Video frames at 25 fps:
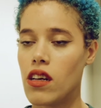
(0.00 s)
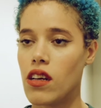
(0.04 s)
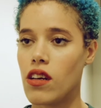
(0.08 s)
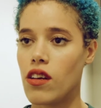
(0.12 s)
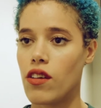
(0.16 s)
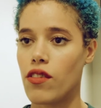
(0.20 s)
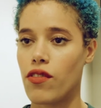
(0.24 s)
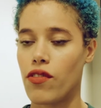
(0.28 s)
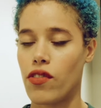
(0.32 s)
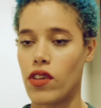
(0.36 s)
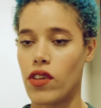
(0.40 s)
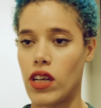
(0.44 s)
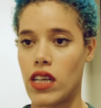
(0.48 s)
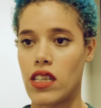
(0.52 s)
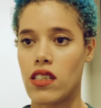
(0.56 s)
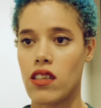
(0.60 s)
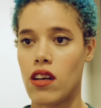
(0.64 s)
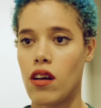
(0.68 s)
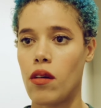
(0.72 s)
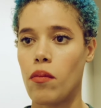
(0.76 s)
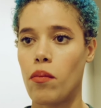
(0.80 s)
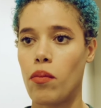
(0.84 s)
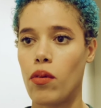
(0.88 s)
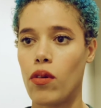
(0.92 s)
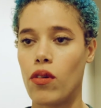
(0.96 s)
For
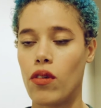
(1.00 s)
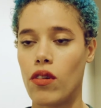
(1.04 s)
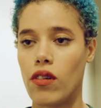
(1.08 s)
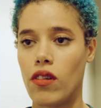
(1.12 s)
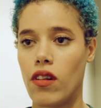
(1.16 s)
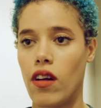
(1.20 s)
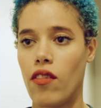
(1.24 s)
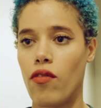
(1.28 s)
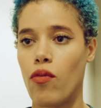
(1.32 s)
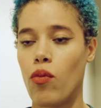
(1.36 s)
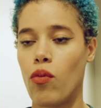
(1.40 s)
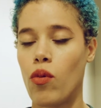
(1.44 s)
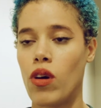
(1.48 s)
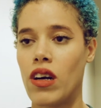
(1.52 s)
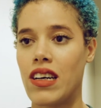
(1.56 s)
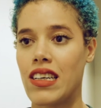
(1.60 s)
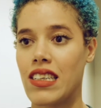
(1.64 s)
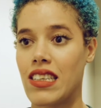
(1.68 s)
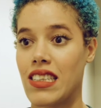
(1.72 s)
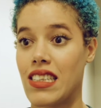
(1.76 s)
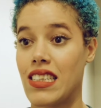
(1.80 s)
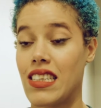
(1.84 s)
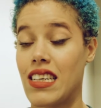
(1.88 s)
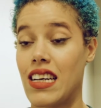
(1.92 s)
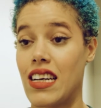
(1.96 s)
example, I've
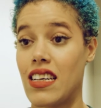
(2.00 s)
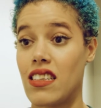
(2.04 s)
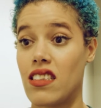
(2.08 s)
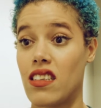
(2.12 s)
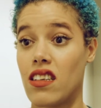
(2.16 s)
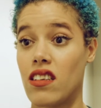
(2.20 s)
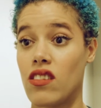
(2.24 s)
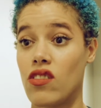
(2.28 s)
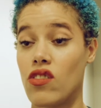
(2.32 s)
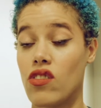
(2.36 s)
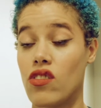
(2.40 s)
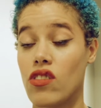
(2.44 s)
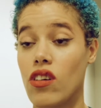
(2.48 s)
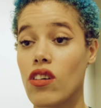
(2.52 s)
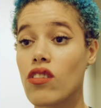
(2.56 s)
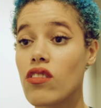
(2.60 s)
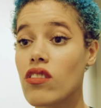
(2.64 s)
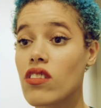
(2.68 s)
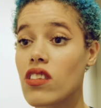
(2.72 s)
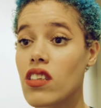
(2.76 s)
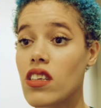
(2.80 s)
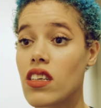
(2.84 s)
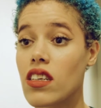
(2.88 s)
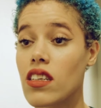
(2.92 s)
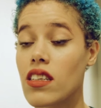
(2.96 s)
worked as a
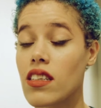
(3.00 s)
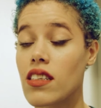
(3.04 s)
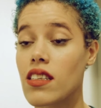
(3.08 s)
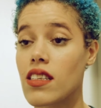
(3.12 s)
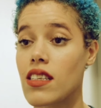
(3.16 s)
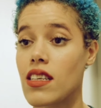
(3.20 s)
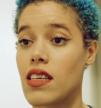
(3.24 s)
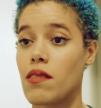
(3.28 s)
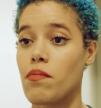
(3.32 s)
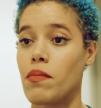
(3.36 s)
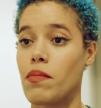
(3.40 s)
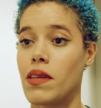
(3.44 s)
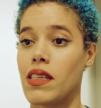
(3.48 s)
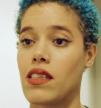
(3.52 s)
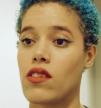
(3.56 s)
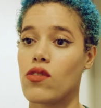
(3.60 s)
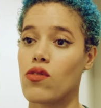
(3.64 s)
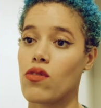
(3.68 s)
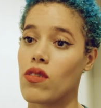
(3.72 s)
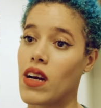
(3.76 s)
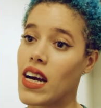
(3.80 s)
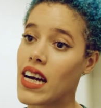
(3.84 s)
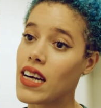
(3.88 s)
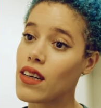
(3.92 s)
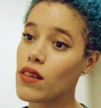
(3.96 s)
consultant in mental
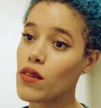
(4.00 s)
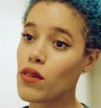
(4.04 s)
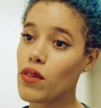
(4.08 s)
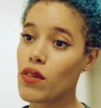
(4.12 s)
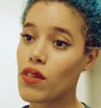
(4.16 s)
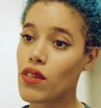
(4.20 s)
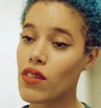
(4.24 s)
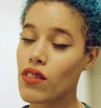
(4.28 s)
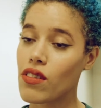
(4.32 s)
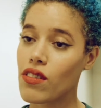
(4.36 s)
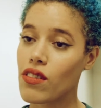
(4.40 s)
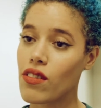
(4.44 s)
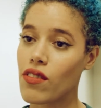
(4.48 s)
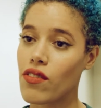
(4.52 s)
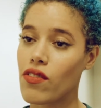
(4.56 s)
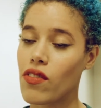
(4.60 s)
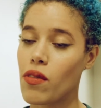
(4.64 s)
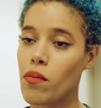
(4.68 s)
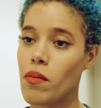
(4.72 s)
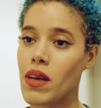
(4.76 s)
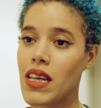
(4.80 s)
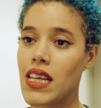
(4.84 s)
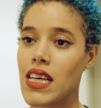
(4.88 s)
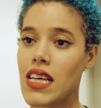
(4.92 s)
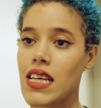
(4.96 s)
health for
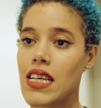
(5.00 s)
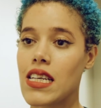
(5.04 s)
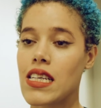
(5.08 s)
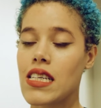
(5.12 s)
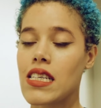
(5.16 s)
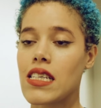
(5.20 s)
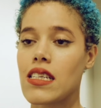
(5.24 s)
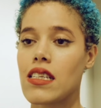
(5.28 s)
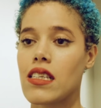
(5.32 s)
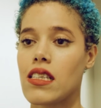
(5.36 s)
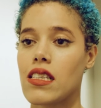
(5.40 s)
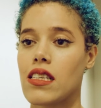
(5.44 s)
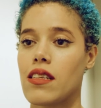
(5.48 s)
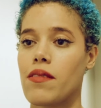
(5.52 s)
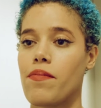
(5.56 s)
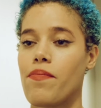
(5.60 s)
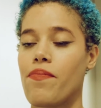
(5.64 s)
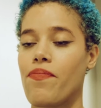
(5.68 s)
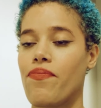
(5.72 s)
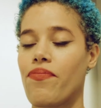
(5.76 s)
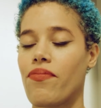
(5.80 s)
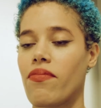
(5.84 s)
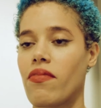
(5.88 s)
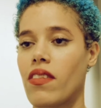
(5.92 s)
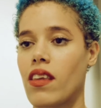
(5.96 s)
many years,
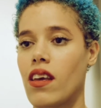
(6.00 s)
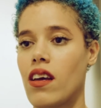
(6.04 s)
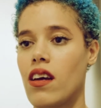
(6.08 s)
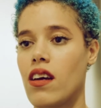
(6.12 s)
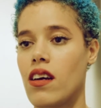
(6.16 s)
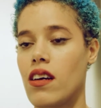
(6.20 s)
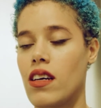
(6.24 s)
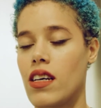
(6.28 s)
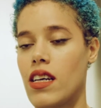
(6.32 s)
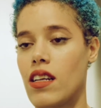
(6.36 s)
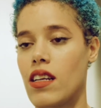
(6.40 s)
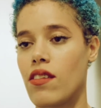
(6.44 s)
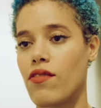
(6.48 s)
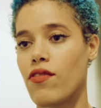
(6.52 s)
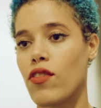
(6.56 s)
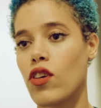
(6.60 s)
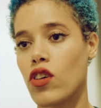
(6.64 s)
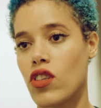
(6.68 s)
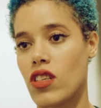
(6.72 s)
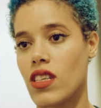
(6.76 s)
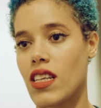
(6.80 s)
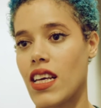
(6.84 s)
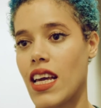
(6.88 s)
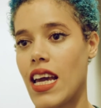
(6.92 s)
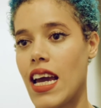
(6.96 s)
in
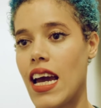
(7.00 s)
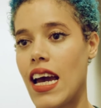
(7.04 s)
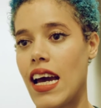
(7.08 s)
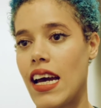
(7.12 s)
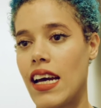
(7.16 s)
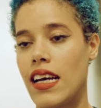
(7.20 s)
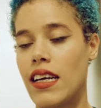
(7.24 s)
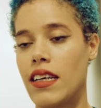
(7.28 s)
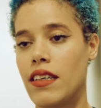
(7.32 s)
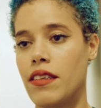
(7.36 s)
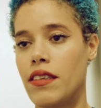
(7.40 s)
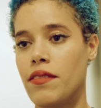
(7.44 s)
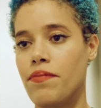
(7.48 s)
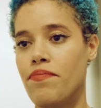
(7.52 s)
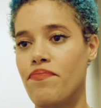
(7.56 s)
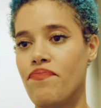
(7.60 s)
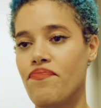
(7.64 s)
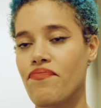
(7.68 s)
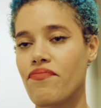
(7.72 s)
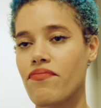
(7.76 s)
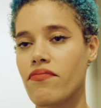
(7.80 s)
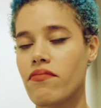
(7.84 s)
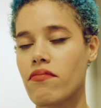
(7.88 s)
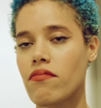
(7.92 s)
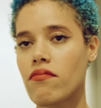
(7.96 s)
foster care,
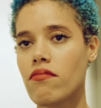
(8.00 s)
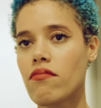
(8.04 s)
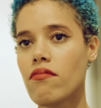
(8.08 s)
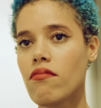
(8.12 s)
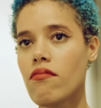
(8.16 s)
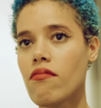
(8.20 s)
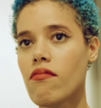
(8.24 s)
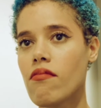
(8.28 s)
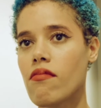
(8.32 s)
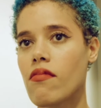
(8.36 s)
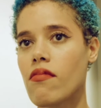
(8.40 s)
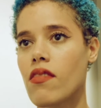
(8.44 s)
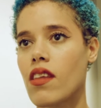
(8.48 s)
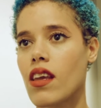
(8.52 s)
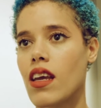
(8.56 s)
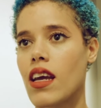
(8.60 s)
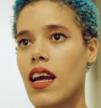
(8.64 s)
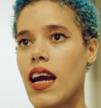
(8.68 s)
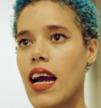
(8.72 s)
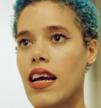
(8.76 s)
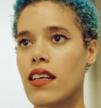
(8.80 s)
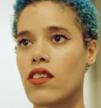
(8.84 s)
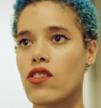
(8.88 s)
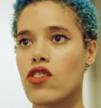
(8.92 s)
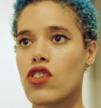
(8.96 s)

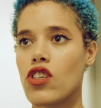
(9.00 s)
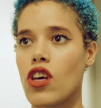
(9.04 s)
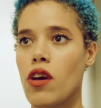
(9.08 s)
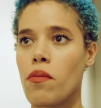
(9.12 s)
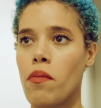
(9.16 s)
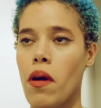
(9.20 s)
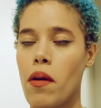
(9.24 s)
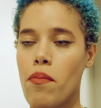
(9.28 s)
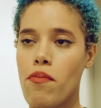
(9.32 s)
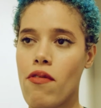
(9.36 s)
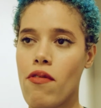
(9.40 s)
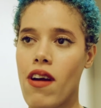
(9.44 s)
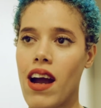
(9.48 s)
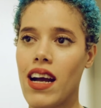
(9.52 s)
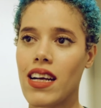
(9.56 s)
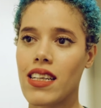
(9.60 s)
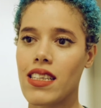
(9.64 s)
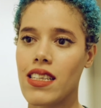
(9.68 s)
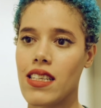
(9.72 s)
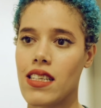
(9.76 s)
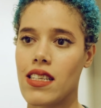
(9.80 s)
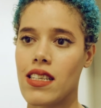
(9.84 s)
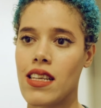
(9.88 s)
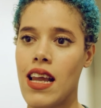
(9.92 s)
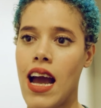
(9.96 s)
and so my
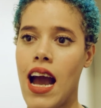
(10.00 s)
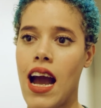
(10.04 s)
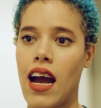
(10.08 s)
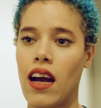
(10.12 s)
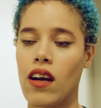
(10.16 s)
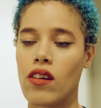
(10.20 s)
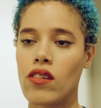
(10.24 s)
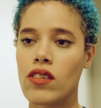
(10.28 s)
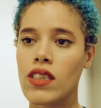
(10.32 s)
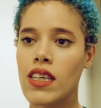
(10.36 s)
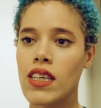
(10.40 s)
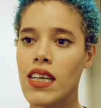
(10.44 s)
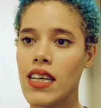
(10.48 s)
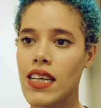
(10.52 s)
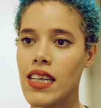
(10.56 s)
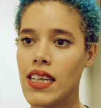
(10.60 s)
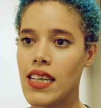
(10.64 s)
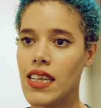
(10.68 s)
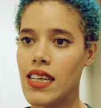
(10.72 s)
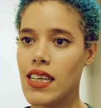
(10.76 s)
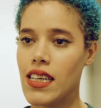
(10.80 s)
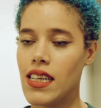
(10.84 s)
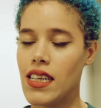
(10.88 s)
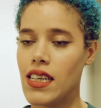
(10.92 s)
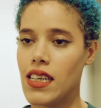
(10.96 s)
practice now,
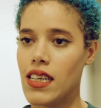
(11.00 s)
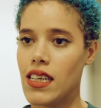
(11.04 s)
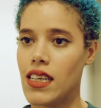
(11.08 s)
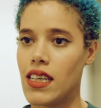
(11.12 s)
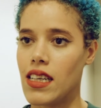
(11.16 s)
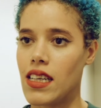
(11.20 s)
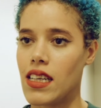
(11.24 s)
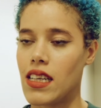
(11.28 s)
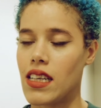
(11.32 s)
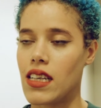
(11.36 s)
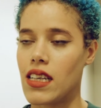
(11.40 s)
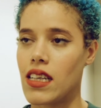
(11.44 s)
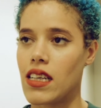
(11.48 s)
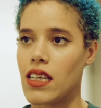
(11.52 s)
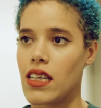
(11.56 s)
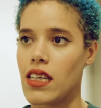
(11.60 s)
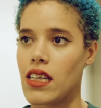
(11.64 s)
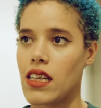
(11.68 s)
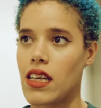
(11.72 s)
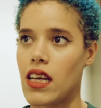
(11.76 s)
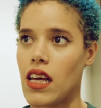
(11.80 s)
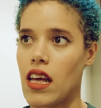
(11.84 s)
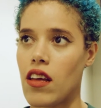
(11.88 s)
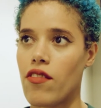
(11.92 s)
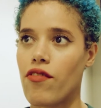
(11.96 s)

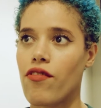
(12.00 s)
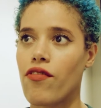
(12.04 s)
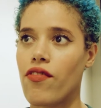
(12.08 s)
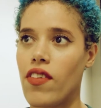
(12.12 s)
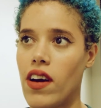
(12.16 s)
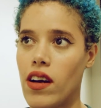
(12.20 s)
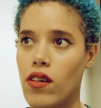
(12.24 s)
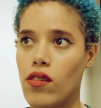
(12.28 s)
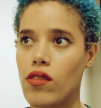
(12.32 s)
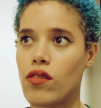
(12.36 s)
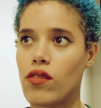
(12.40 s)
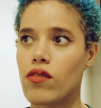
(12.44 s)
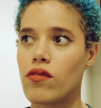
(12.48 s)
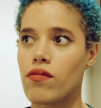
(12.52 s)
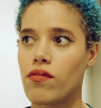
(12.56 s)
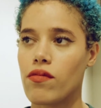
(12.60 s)
it felt